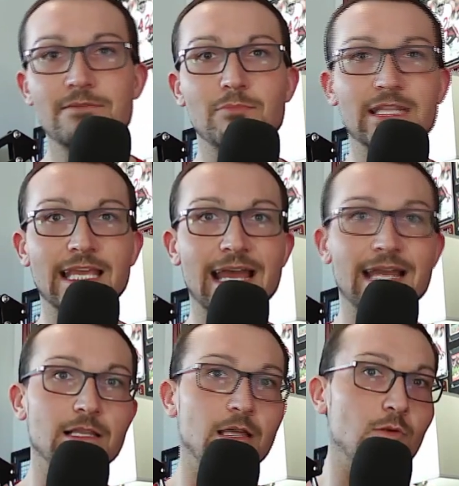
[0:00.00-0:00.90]
but they
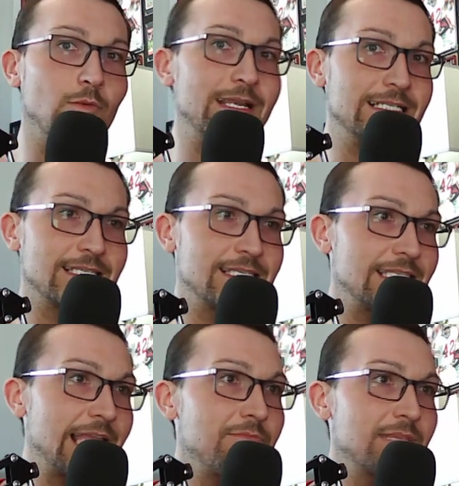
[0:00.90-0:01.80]
had a lot of witness
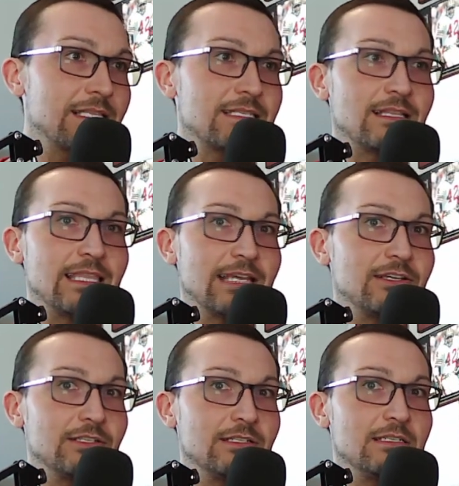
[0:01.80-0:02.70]
statements that they
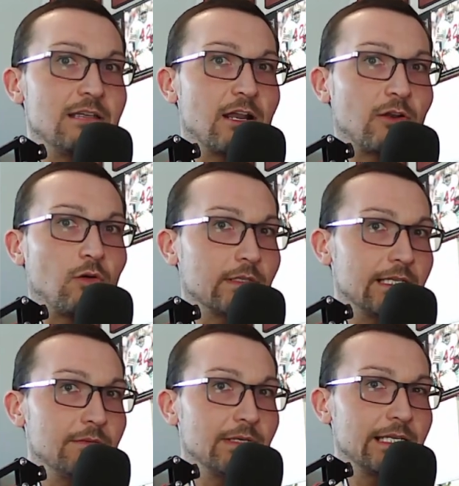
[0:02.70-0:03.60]
could not hold
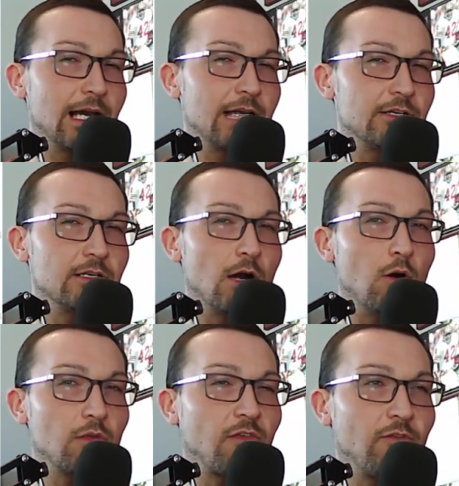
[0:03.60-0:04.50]
anybody under
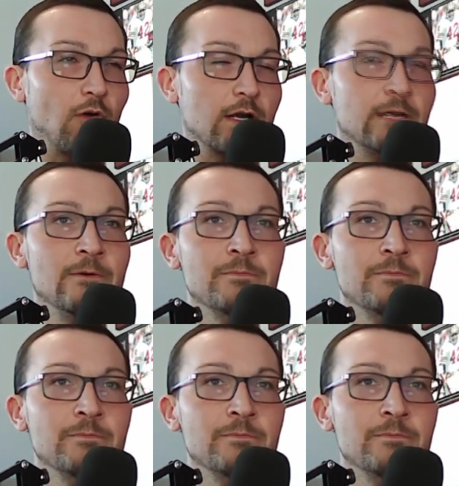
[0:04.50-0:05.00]
oath for,